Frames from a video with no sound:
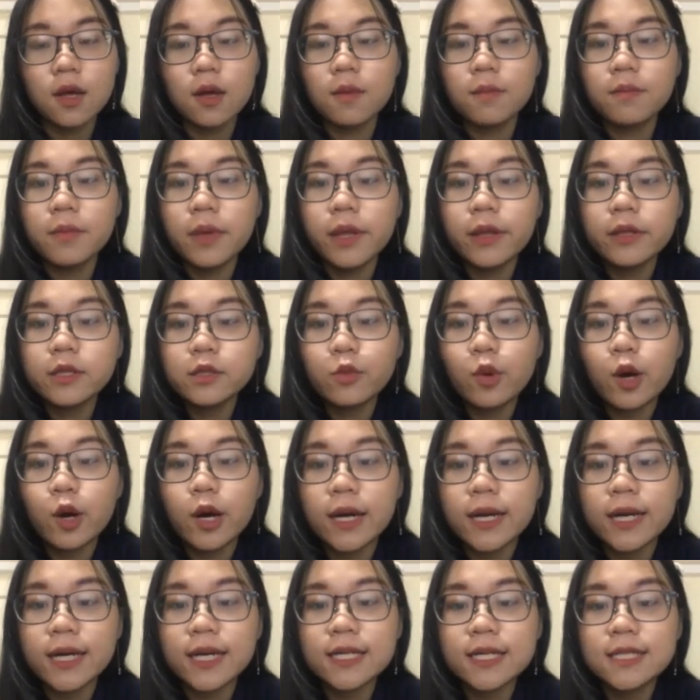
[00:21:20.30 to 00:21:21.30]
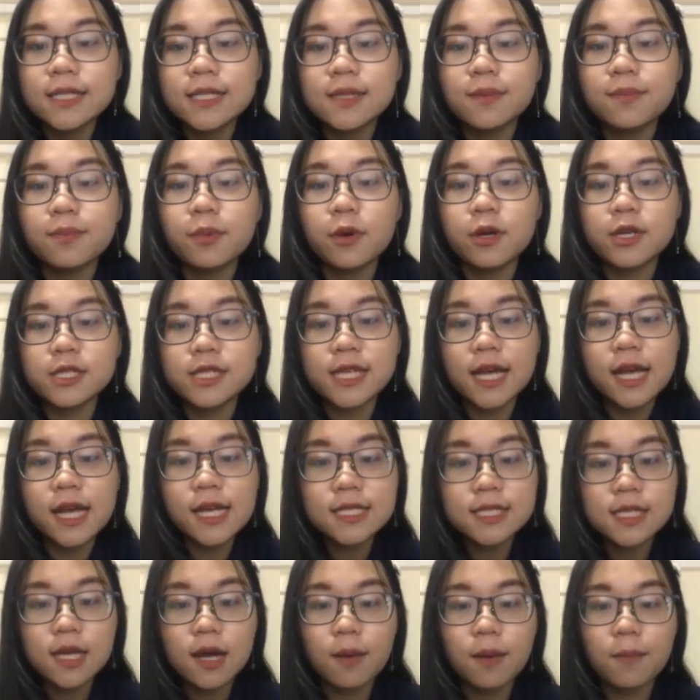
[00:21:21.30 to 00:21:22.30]
Meanwhile, the
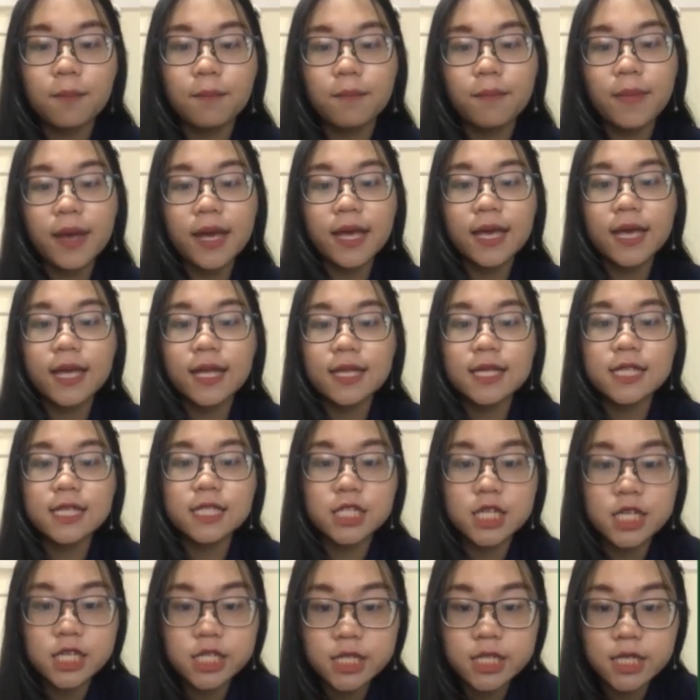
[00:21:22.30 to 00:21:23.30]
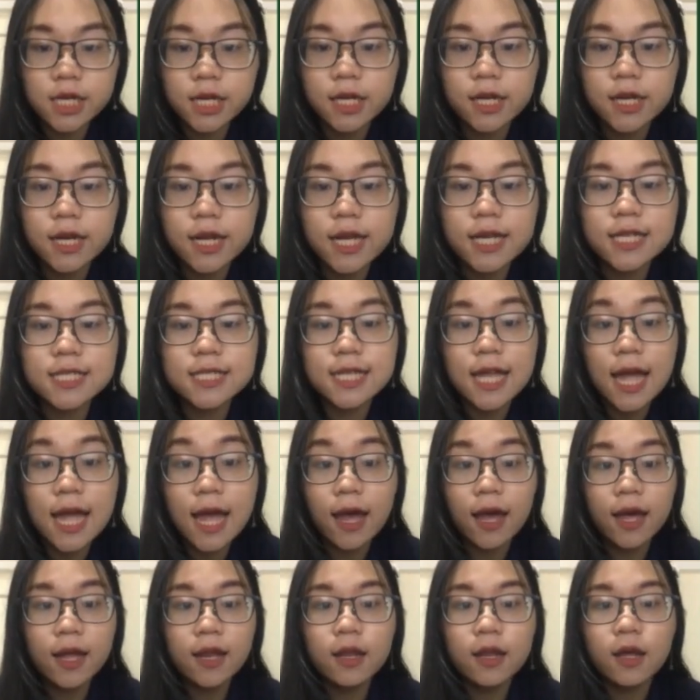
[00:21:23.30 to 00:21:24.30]
process of making decisions is
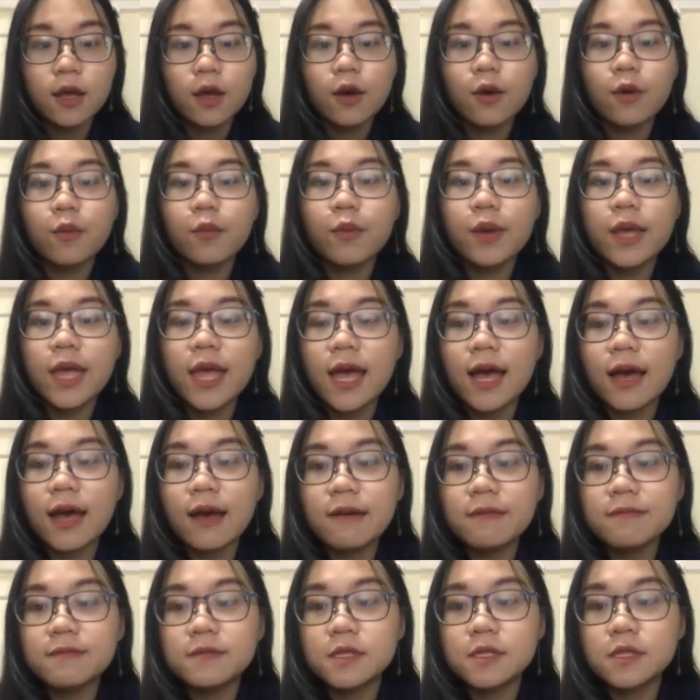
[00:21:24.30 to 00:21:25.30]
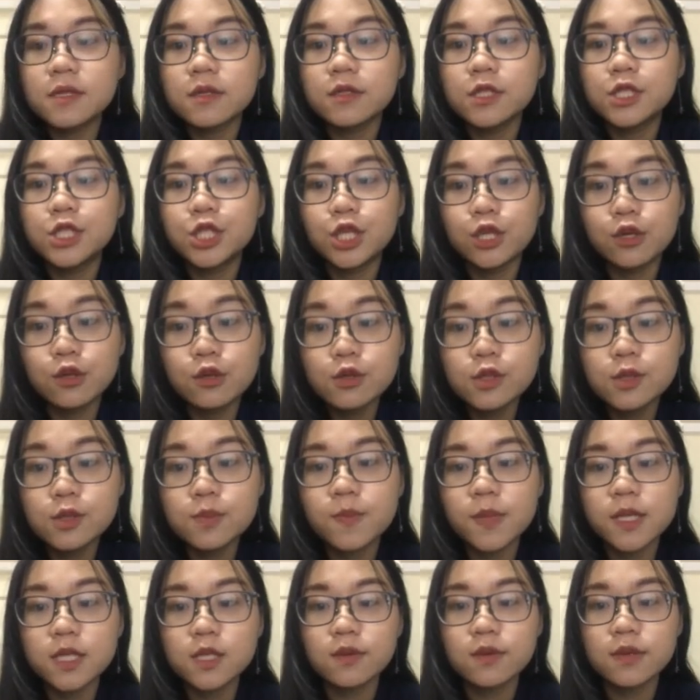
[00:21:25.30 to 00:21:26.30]
that we have to choose
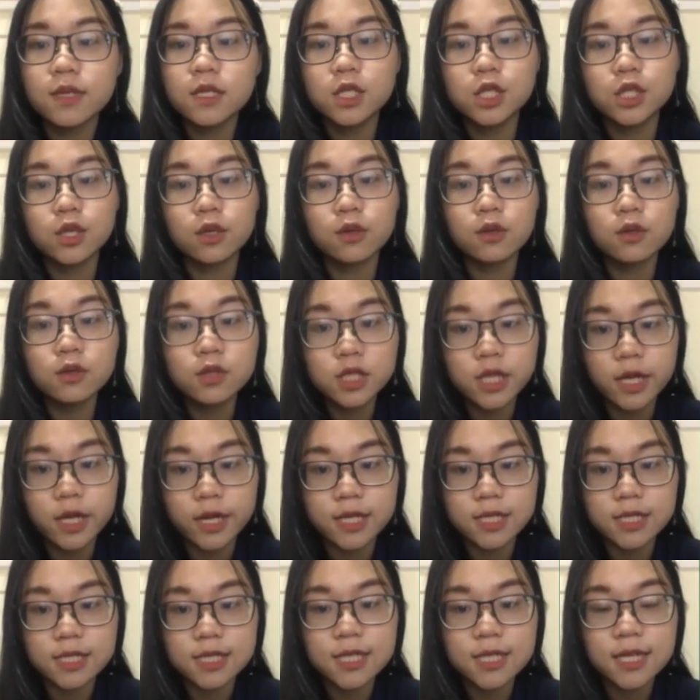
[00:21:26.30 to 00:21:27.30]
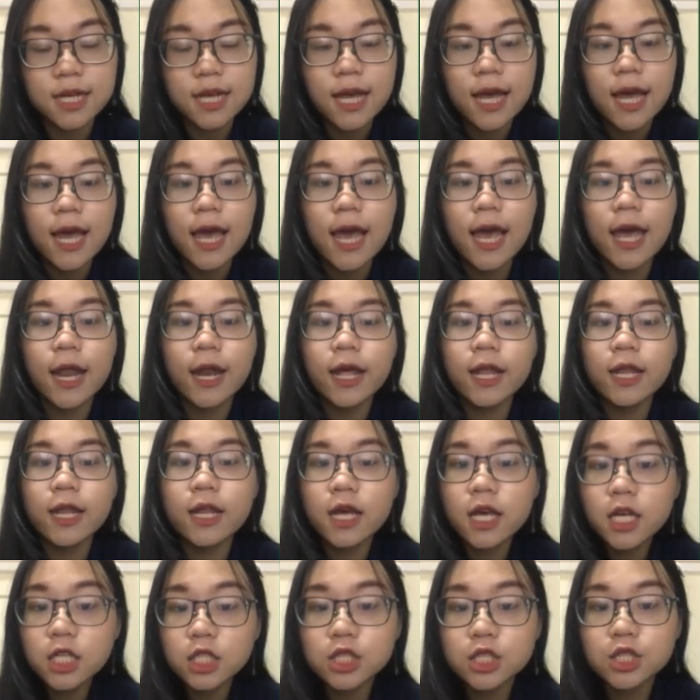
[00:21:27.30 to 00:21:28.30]
between solutions, and in
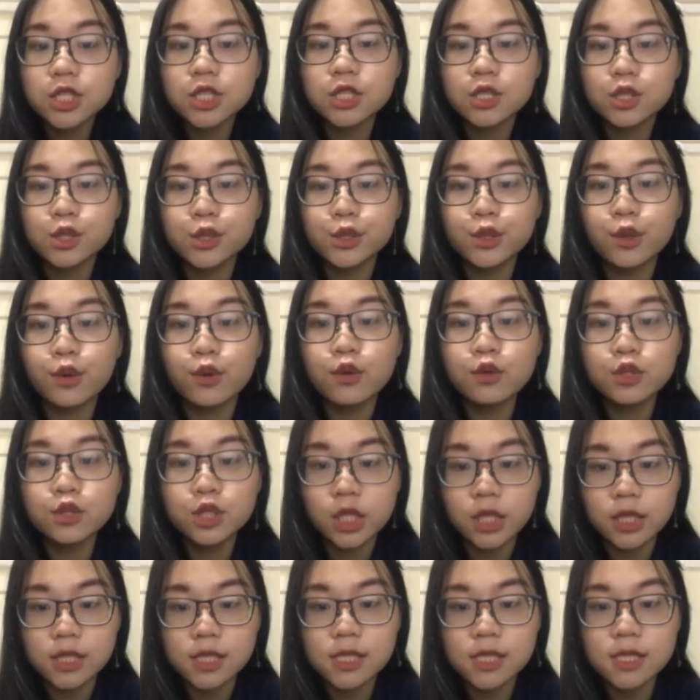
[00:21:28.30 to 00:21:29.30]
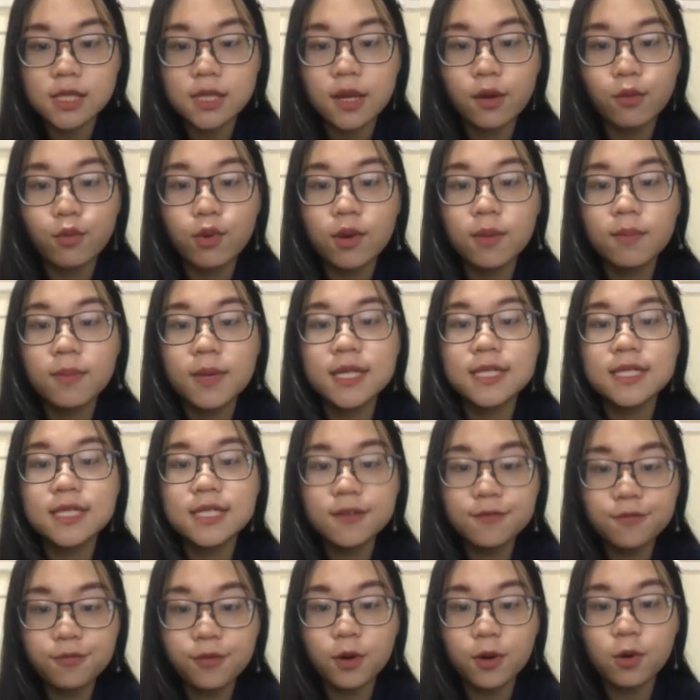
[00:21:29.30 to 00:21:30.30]
each solution there will be
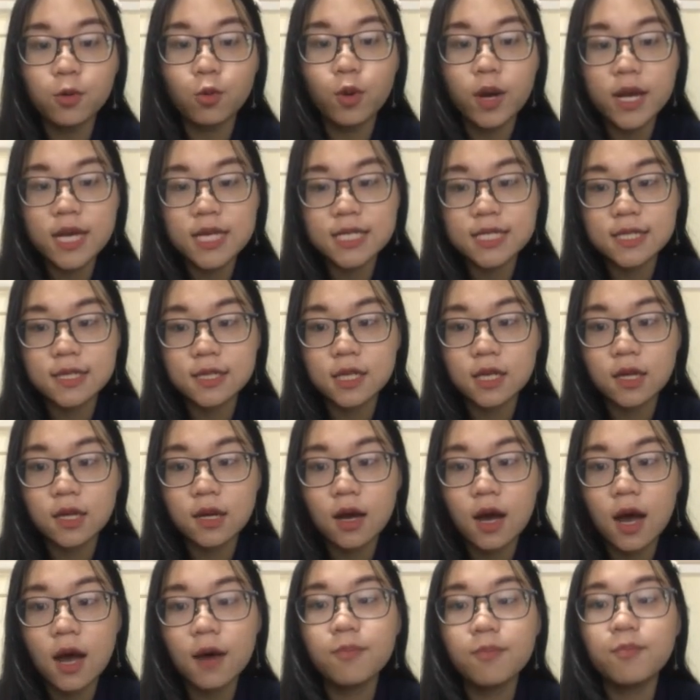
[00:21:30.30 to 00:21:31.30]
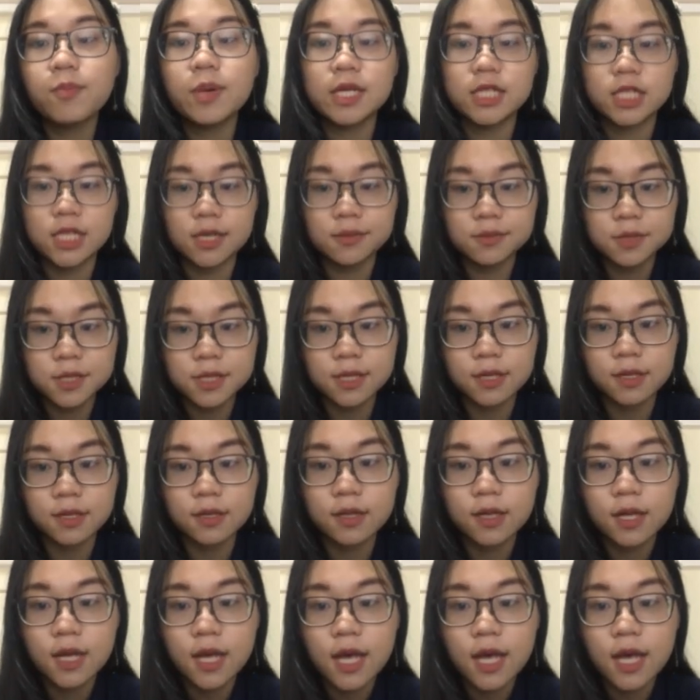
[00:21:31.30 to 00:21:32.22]
different ways of perception.